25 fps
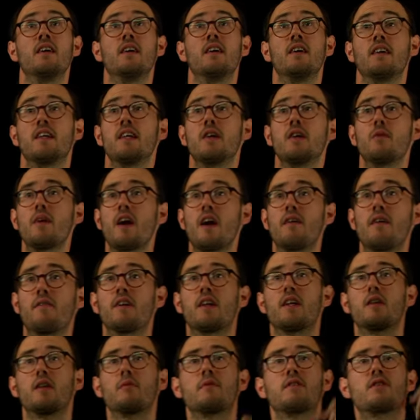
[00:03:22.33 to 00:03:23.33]
Here we have a
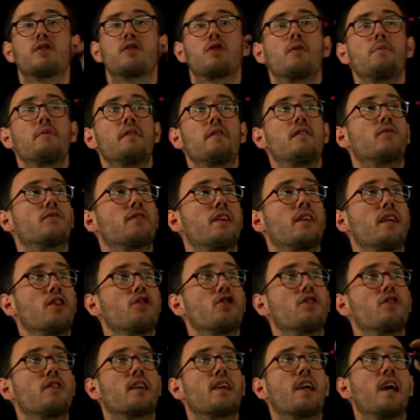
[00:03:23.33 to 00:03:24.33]
little bit sloppy
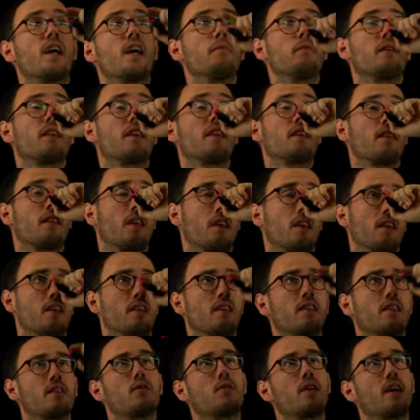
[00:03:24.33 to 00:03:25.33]
notation again, but I think
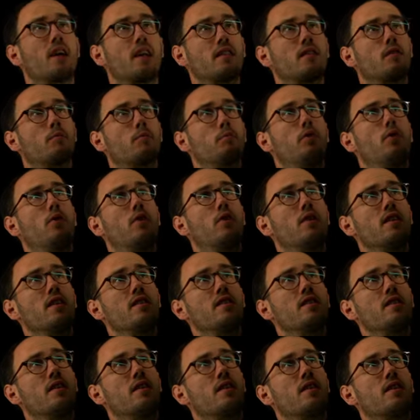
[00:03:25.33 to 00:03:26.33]
you get the point.
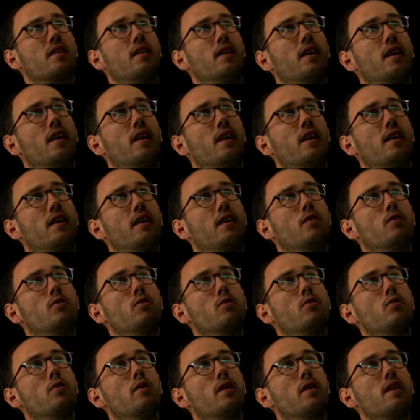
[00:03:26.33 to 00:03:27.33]

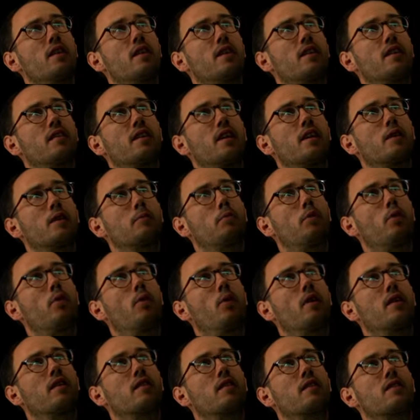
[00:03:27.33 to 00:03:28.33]
Nu here at that
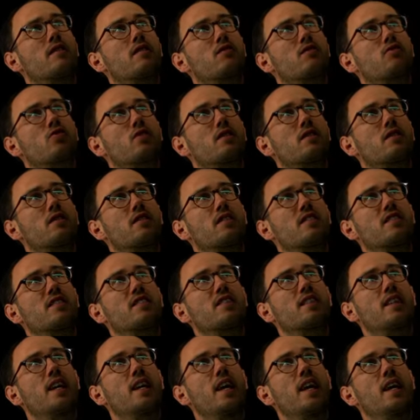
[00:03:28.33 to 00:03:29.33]
point is just the
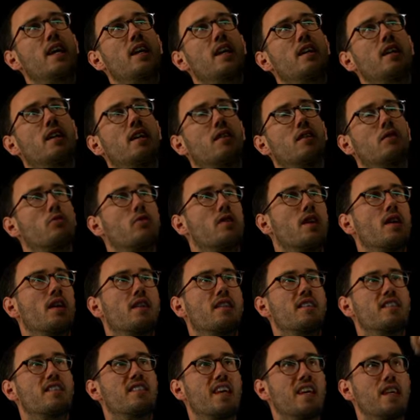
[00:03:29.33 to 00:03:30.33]
scalar
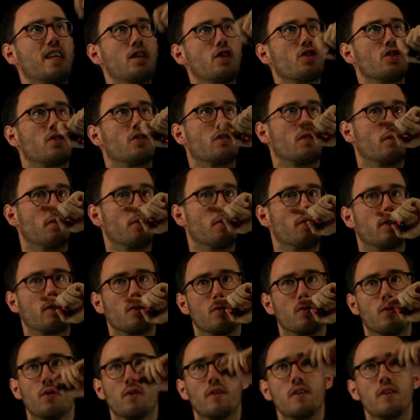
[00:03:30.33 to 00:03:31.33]
realization of the
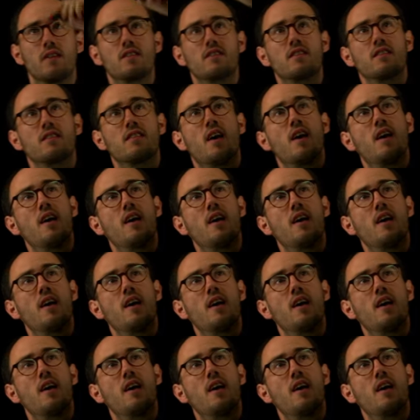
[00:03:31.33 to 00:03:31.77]
noise.